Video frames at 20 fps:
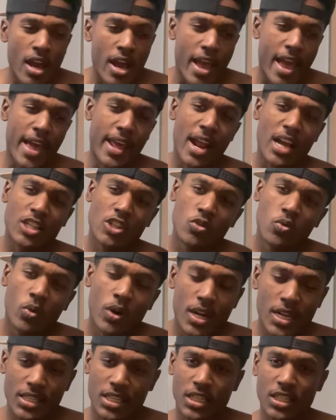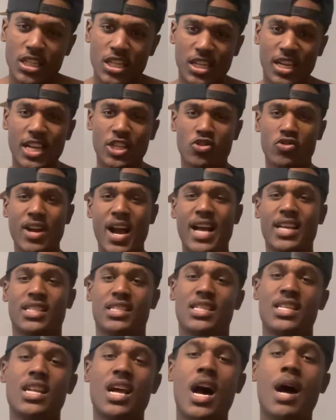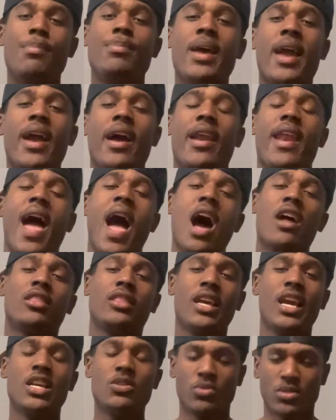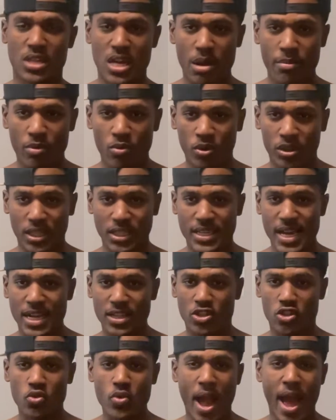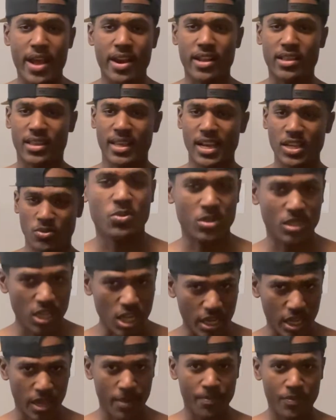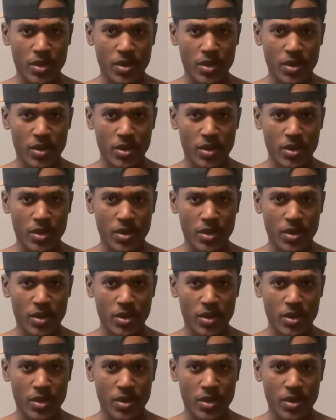And I just wanted to just let you guys see the update and how things was coming with the tattoo, how the things was looking.